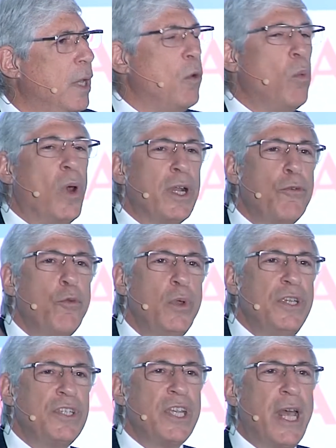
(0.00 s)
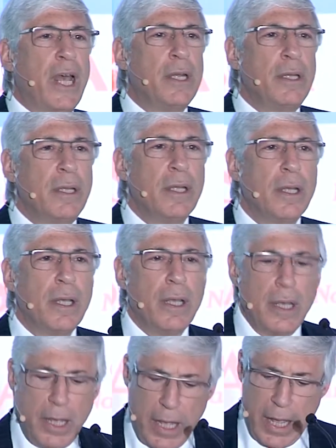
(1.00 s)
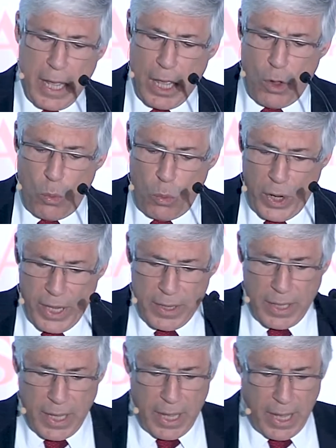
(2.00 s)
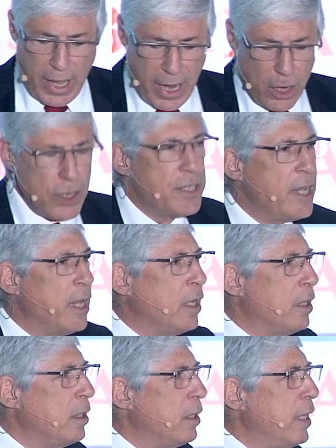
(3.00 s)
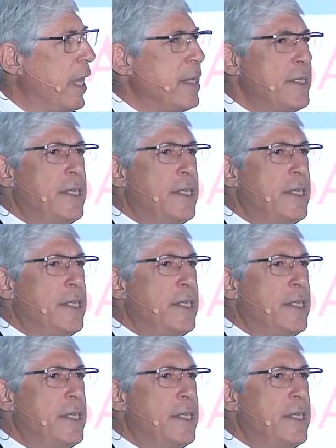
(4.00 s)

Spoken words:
What if we said, with Airtel and